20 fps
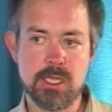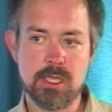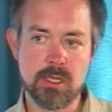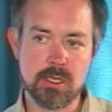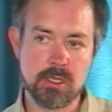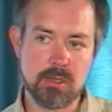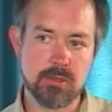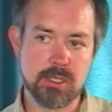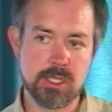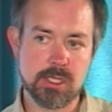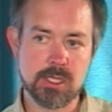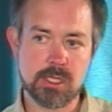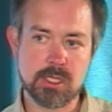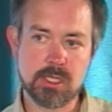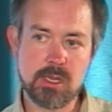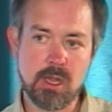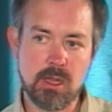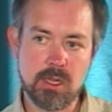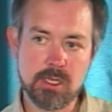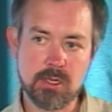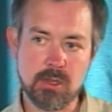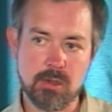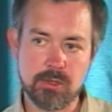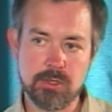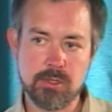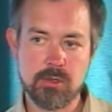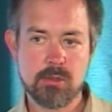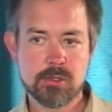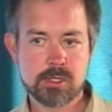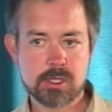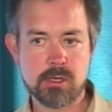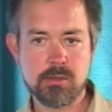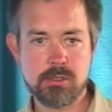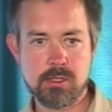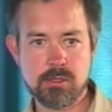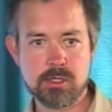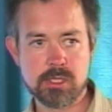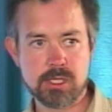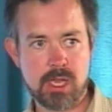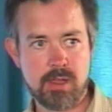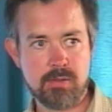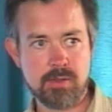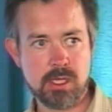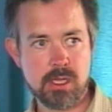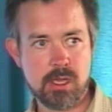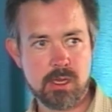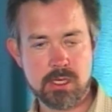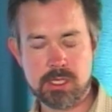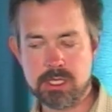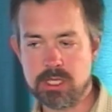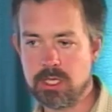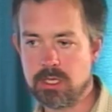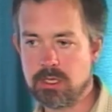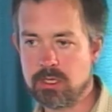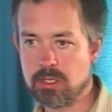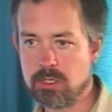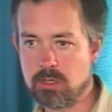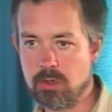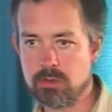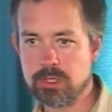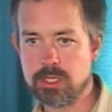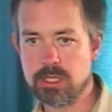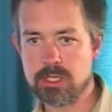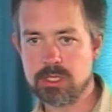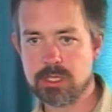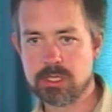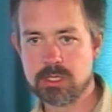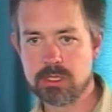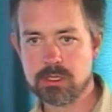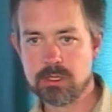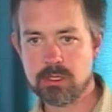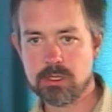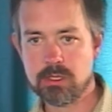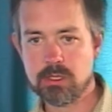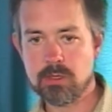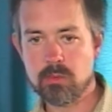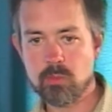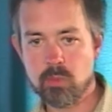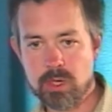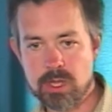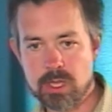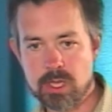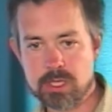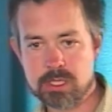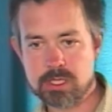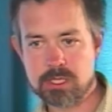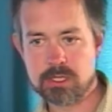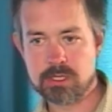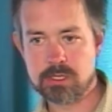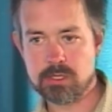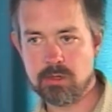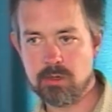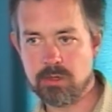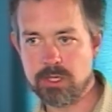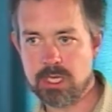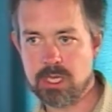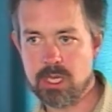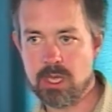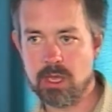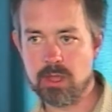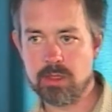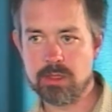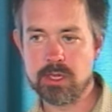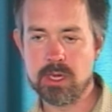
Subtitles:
that God is a sky god, not so used to having the idea that God is with us on the earth.